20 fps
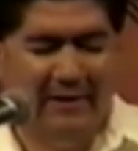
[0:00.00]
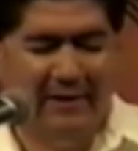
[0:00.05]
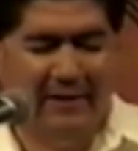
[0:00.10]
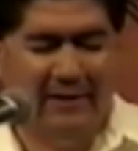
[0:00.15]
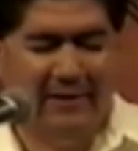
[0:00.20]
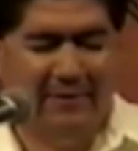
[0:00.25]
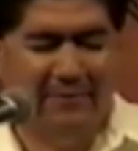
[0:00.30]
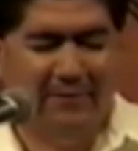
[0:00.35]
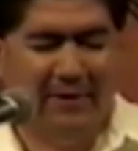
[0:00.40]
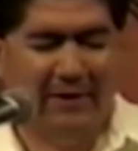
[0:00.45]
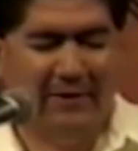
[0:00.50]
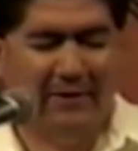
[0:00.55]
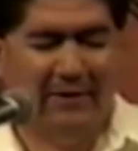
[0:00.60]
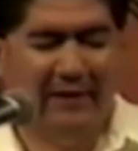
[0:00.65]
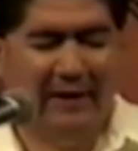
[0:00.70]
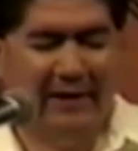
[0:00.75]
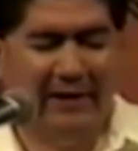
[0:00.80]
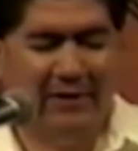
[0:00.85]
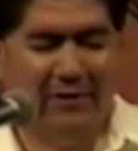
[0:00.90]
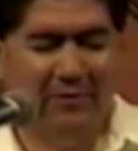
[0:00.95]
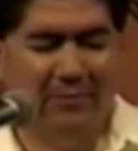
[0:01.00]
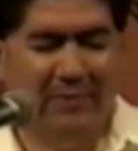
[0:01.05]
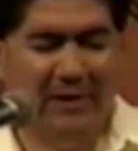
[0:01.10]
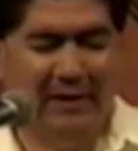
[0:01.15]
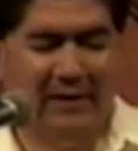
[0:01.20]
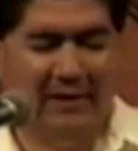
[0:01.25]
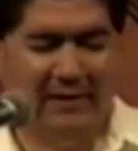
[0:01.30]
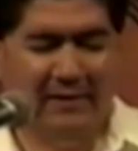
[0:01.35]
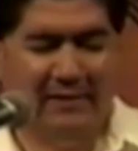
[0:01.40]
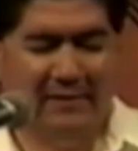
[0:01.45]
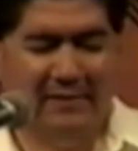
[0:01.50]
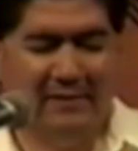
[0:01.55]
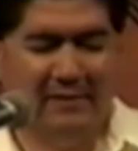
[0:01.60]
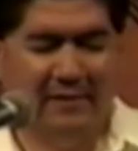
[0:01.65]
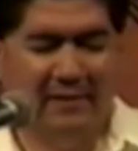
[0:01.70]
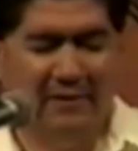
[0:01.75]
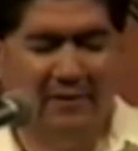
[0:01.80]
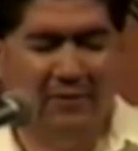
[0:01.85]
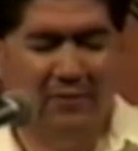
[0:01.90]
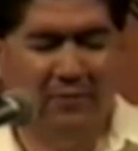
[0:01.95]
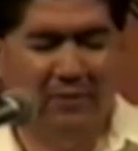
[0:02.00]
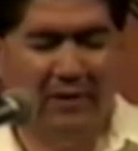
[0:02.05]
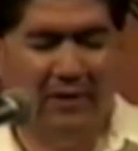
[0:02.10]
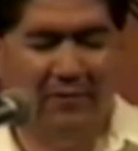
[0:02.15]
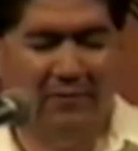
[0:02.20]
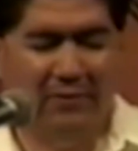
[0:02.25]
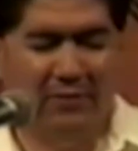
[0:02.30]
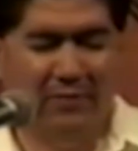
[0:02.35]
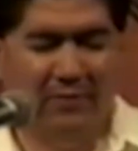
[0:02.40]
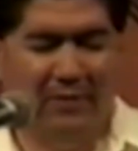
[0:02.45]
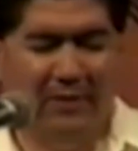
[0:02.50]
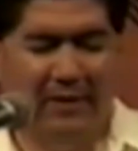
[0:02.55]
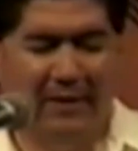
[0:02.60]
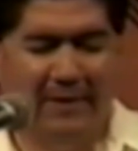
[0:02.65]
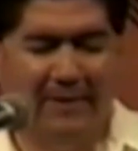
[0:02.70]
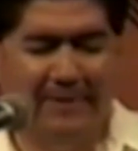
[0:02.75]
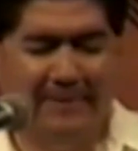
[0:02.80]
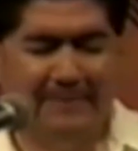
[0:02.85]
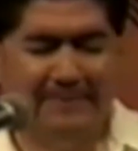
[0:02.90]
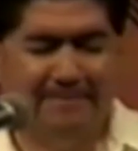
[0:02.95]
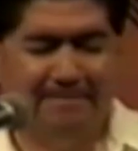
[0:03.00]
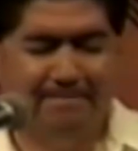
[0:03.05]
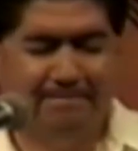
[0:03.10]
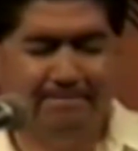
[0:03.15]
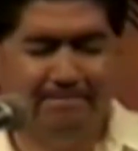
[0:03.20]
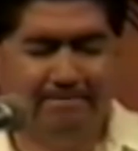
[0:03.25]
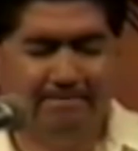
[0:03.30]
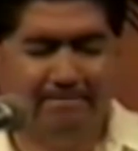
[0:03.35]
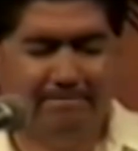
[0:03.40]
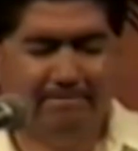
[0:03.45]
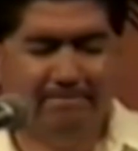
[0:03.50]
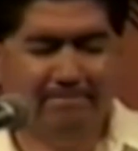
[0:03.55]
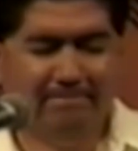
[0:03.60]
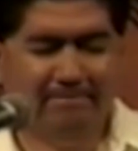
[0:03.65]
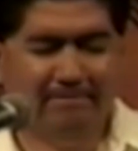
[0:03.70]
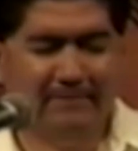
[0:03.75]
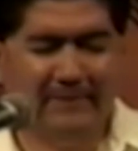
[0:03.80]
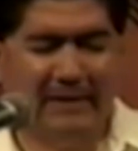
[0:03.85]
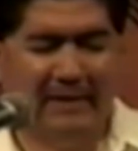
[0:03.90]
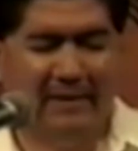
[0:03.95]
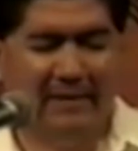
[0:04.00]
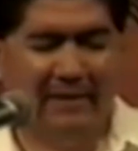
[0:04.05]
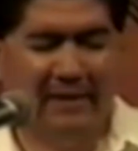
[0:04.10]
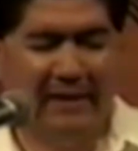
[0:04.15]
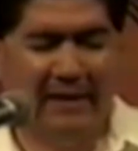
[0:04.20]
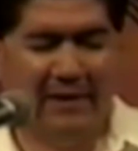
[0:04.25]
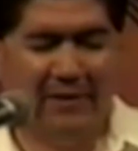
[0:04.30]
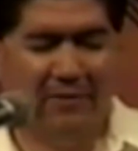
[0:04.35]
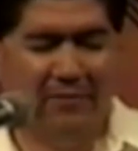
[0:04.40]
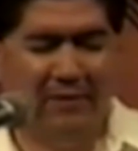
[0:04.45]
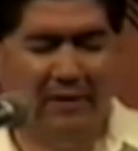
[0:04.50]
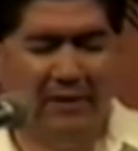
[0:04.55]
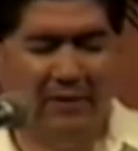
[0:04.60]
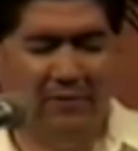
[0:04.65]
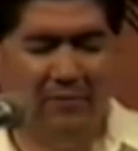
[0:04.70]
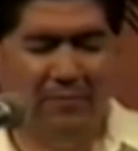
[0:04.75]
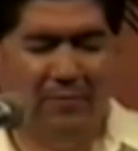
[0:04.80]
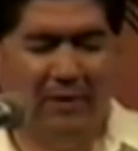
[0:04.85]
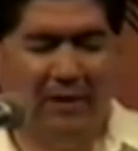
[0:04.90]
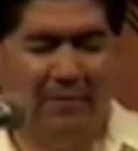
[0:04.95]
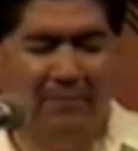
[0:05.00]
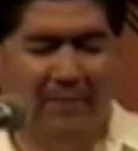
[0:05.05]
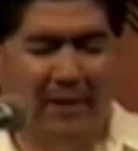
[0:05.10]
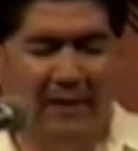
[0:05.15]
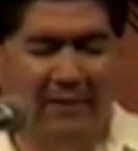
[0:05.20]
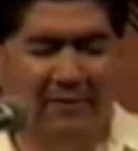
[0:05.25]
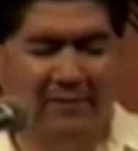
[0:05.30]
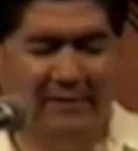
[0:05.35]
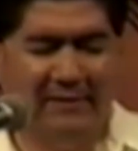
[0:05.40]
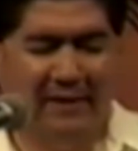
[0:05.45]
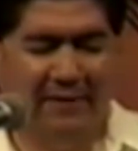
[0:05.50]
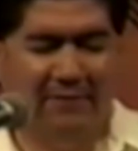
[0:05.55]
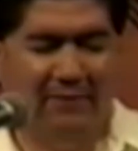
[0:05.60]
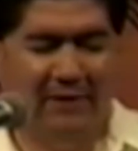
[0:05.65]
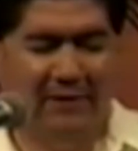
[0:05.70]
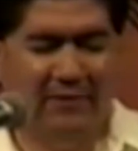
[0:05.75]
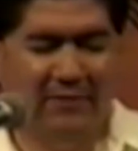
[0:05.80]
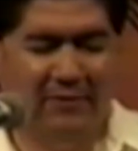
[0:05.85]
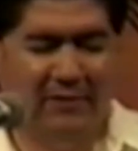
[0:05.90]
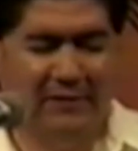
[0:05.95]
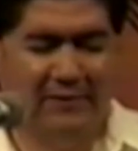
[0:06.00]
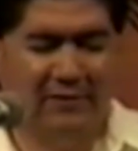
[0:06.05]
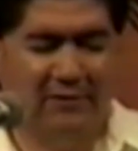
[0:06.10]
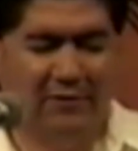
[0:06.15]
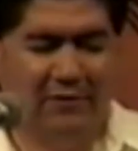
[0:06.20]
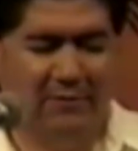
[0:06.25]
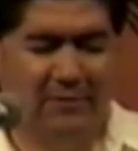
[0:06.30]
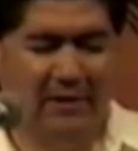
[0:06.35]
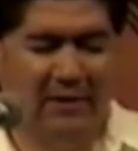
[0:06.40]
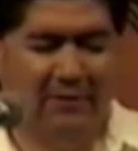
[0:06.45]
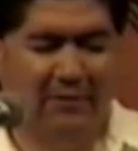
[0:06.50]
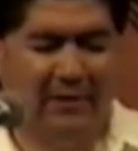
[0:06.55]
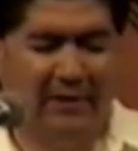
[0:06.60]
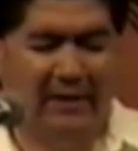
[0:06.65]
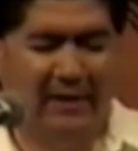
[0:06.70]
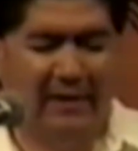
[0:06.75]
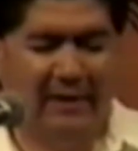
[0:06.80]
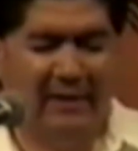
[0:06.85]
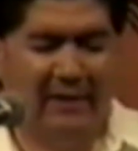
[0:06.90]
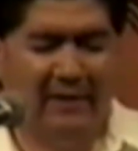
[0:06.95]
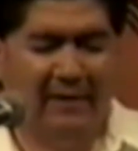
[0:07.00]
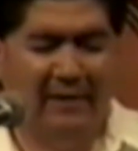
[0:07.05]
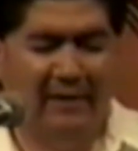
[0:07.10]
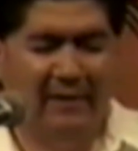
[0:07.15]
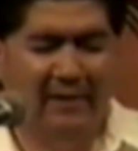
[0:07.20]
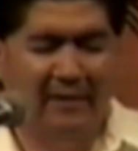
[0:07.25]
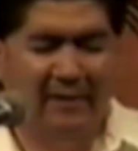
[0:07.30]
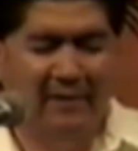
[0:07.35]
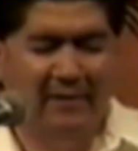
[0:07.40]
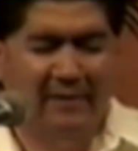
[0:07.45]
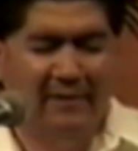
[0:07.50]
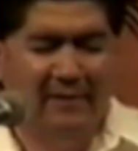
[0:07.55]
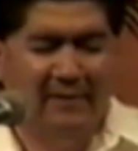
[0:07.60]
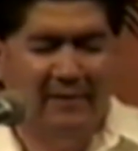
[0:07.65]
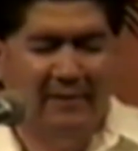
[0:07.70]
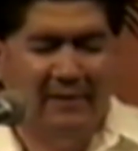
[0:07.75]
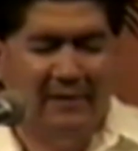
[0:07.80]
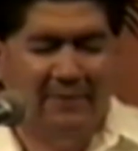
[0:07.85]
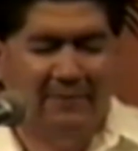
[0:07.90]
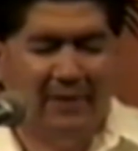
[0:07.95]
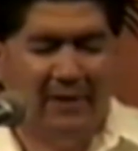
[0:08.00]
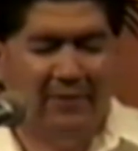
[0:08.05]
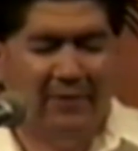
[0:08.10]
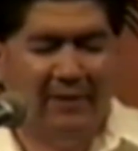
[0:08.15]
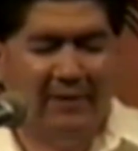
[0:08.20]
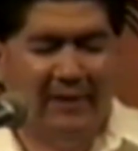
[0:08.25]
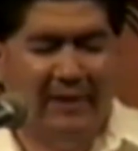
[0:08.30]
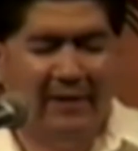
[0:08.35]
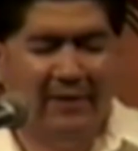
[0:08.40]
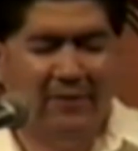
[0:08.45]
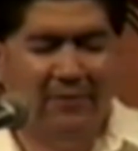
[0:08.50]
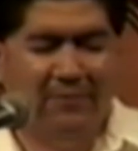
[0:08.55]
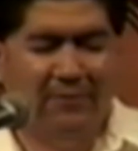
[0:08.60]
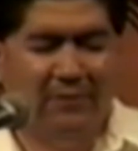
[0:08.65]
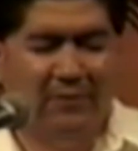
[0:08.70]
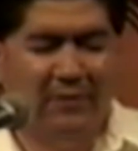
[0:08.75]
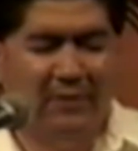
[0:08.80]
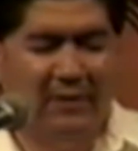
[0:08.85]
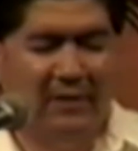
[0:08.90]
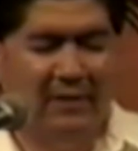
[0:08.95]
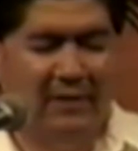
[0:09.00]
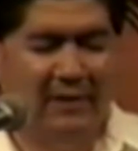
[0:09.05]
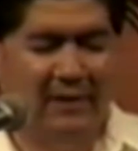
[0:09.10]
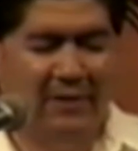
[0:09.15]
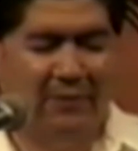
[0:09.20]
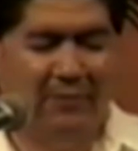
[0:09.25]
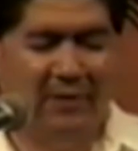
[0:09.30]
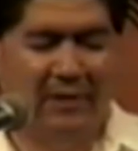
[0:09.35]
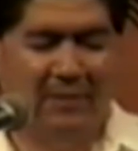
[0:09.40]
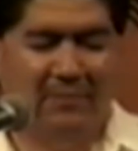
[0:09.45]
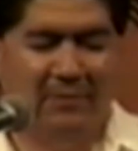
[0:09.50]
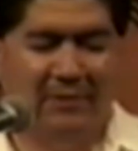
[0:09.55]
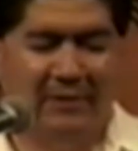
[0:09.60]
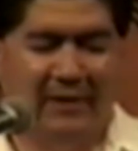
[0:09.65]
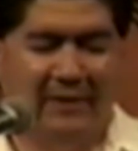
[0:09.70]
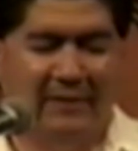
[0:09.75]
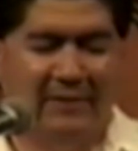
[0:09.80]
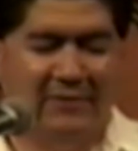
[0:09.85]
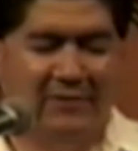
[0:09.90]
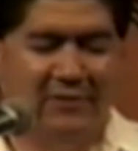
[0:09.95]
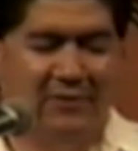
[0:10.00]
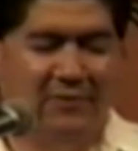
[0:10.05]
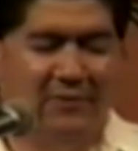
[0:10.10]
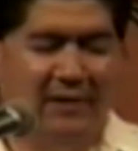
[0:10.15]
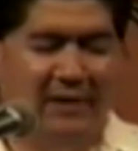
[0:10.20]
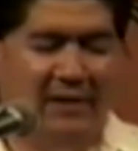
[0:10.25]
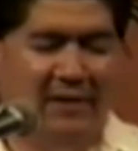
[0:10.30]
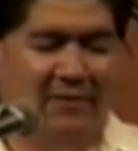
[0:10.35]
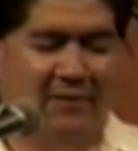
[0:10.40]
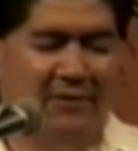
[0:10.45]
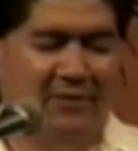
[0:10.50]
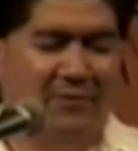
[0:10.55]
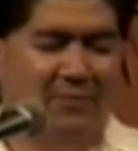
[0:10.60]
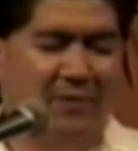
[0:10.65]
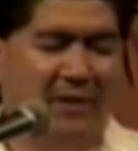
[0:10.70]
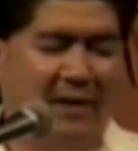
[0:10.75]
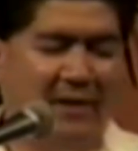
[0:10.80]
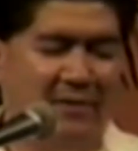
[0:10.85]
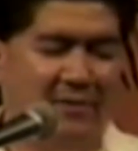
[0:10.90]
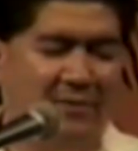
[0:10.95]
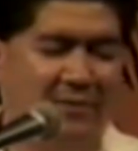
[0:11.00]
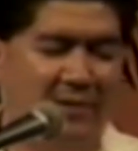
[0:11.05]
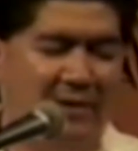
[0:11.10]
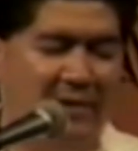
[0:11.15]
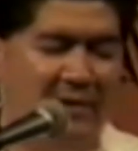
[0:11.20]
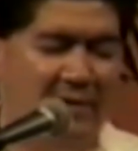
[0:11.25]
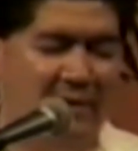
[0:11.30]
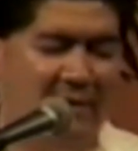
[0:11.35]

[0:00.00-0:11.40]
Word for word: Uh, Father, thank you because you are who you are. Thank you that you brought Miles safely through his surgery, Lord God. And uh, Father, I thank you for the incredible thing that you're doing here at the Rock, Lord.